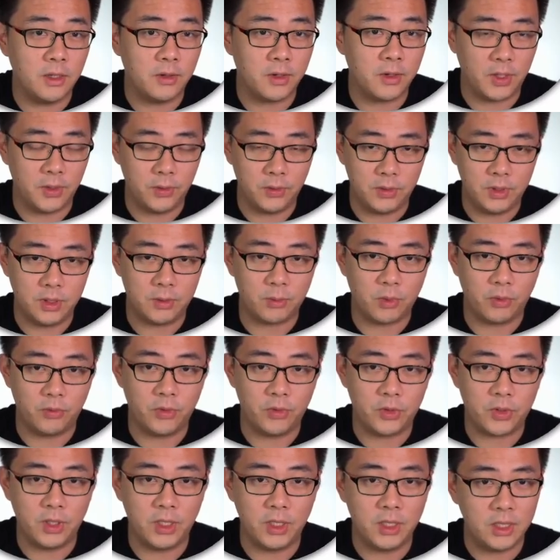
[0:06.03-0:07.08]
how I can do this
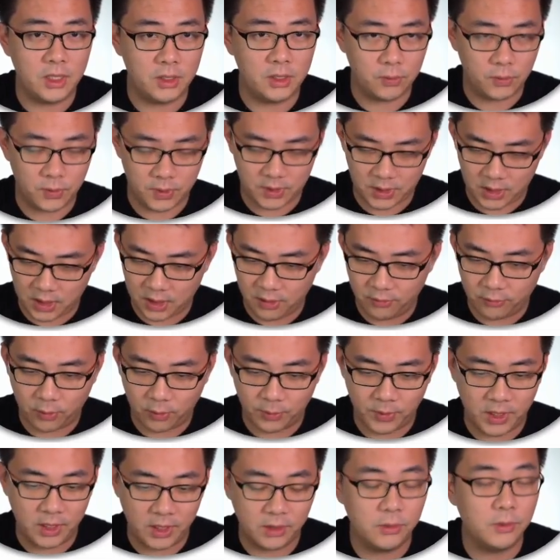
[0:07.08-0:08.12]
proficiently. This was taken from
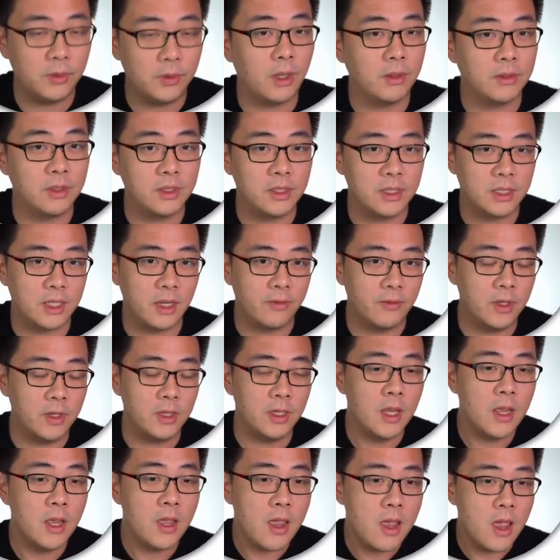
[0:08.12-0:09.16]
the year
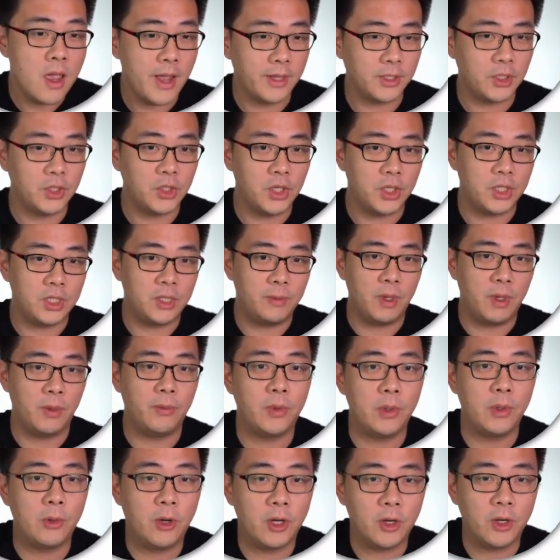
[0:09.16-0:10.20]
2007 SAJC
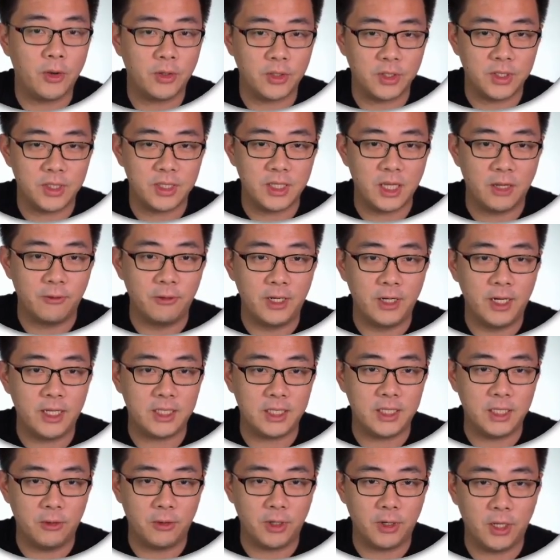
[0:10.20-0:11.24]
paper 1 question 7. Let's
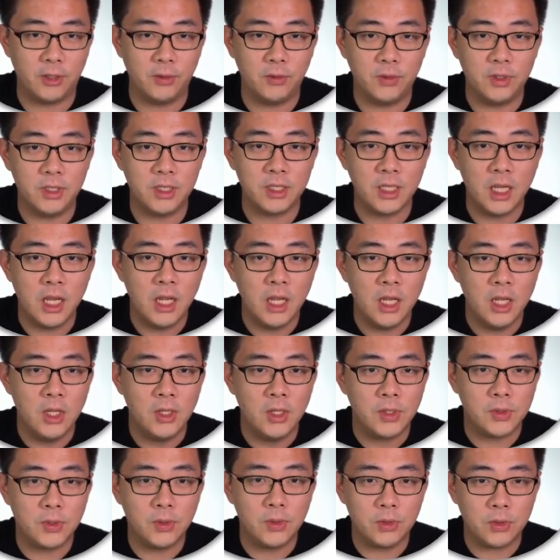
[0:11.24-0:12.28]
see how I can do this.
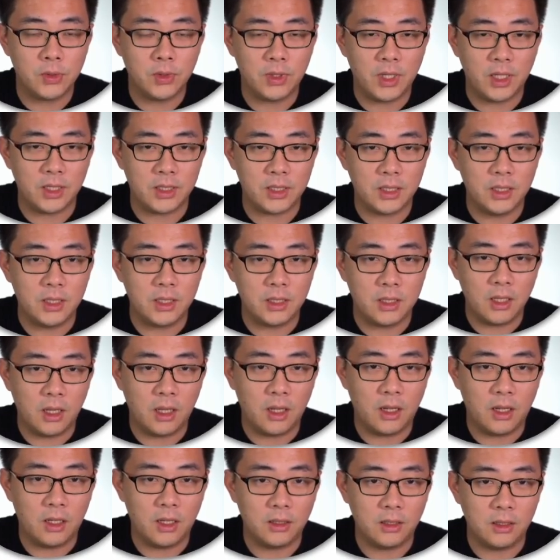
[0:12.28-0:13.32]
So show that
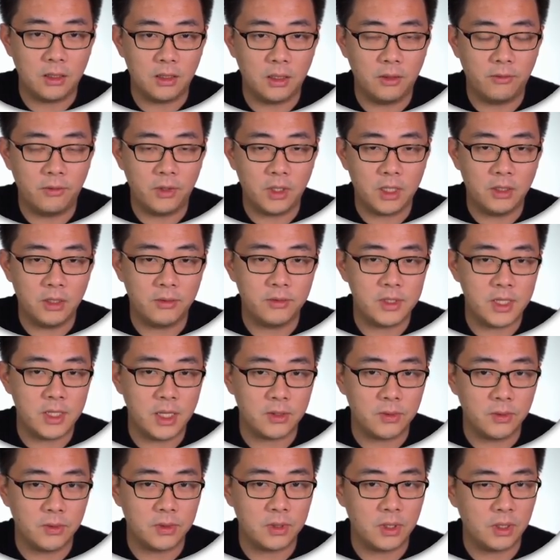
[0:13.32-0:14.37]
if the curve C
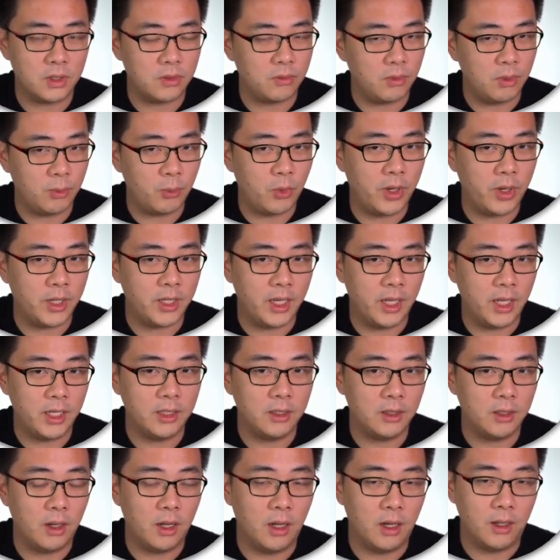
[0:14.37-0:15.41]
has no stationary point,
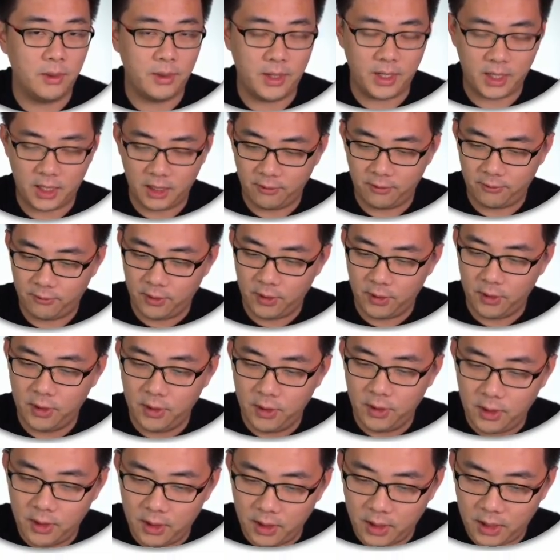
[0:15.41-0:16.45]
then negative
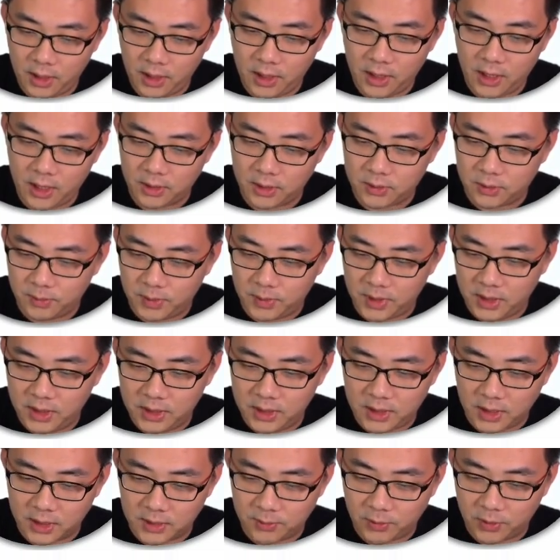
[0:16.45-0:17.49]
A has to be
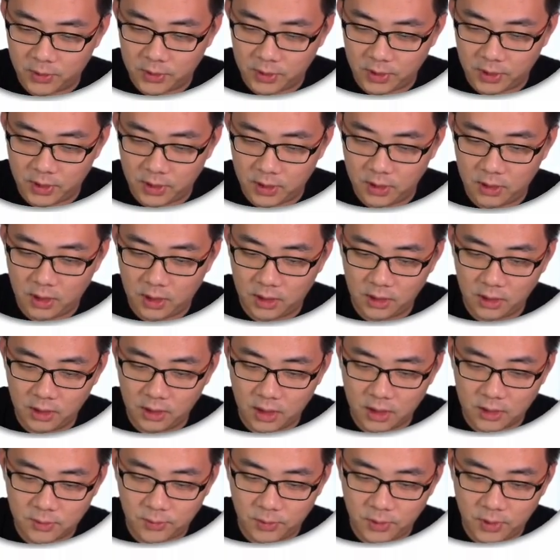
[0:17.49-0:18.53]
this expression here. I think
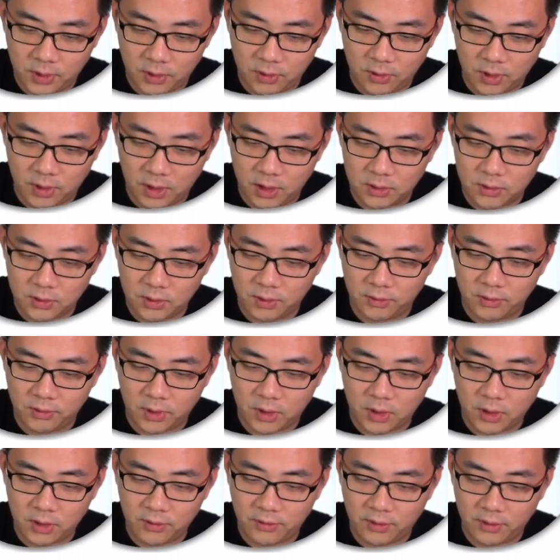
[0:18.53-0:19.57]
that's pretty okay. So if the
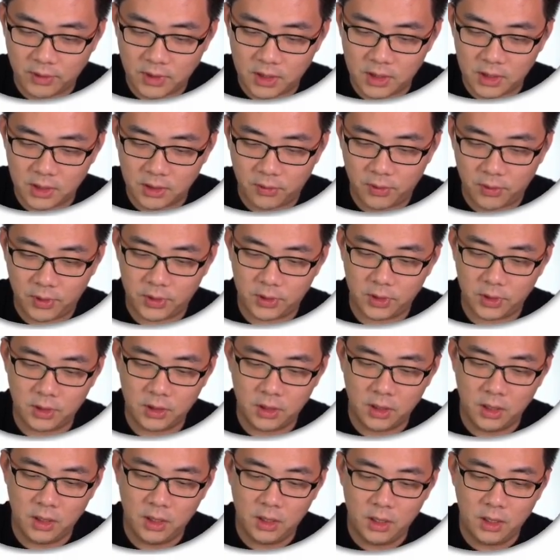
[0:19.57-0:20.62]
curve has this
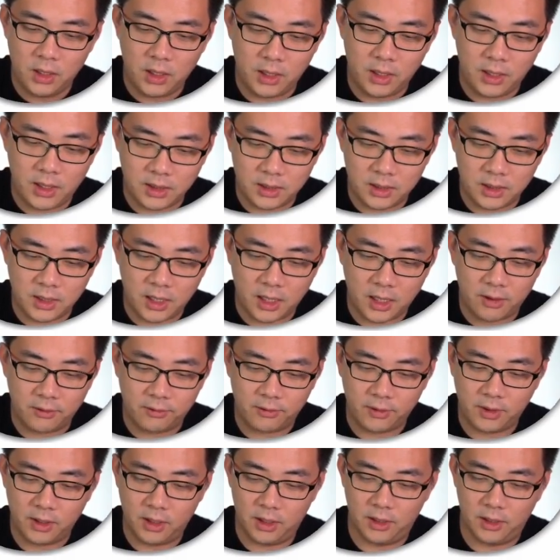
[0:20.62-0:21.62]
equation, it doesn't have